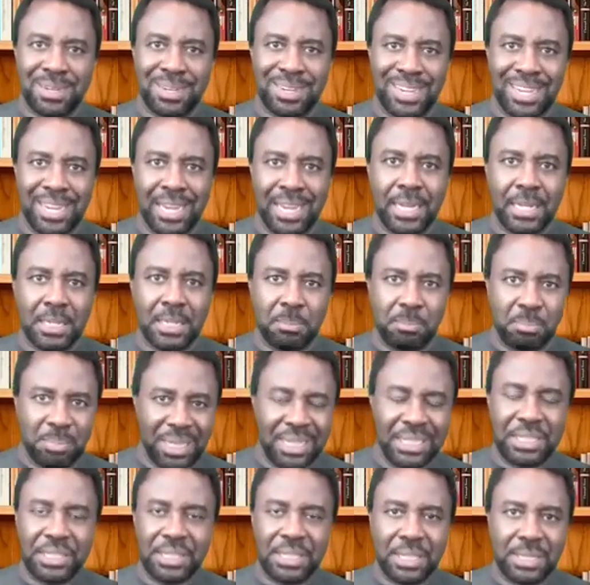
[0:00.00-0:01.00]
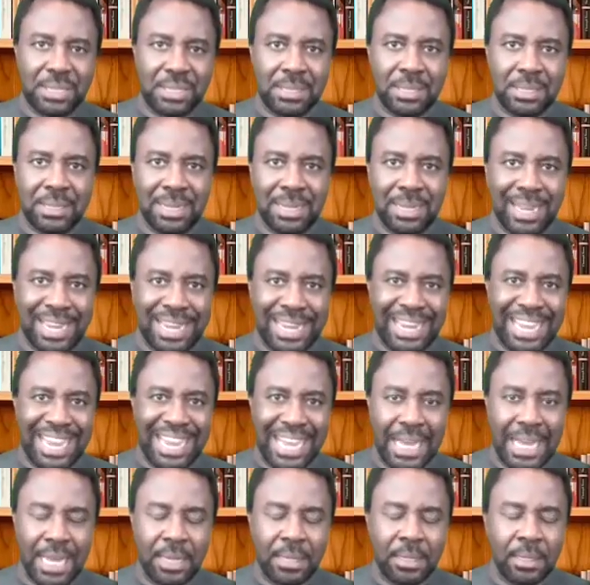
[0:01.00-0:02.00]
client patient I
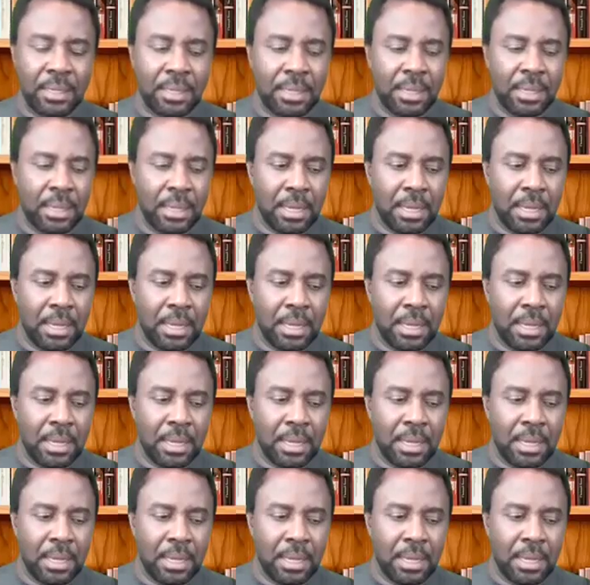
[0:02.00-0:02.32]
had.